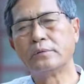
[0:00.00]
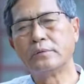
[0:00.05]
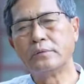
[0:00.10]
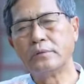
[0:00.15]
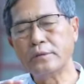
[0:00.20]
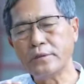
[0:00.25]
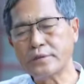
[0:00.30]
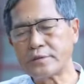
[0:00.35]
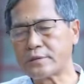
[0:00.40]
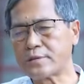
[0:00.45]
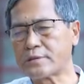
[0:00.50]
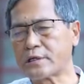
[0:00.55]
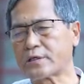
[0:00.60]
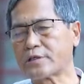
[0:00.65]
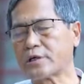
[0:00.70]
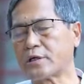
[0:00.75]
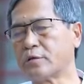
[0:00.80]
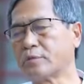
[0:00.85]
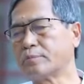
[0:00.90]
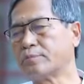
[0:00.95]
this
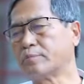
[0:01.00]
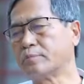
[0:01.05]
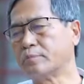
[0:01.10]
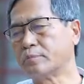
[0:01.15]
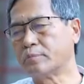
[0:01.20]
section of